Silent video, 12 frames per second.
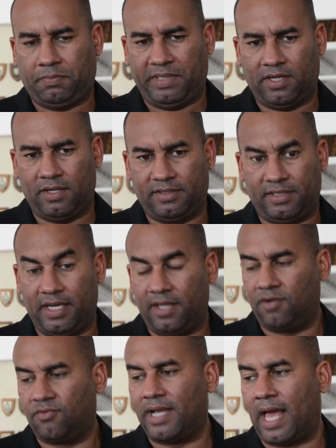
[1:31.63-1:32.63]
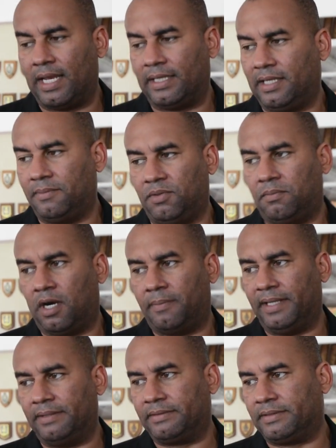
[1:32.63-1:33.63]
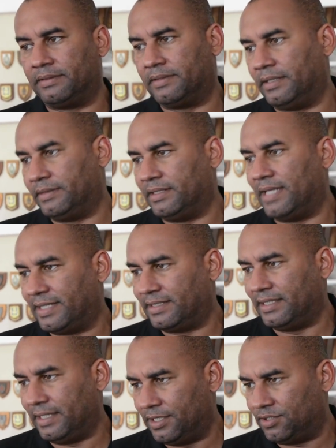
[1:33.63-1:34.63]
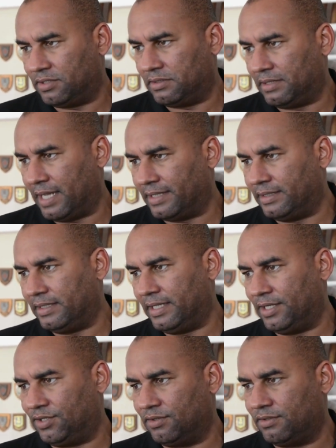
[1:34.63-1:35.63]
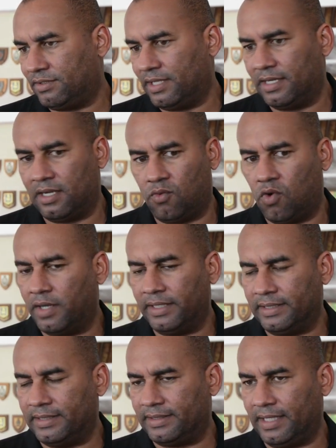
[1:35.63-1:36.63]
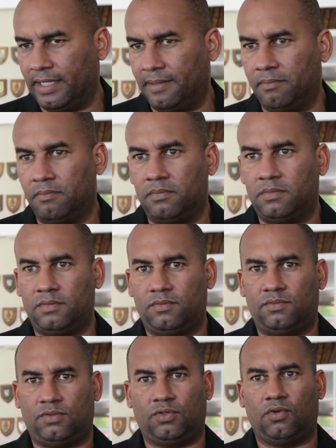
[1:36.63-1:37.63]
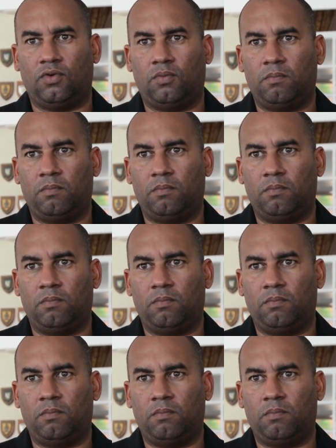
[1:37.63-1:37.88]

because the other reality about Barbados is that the destination and the nation state are one and the same. So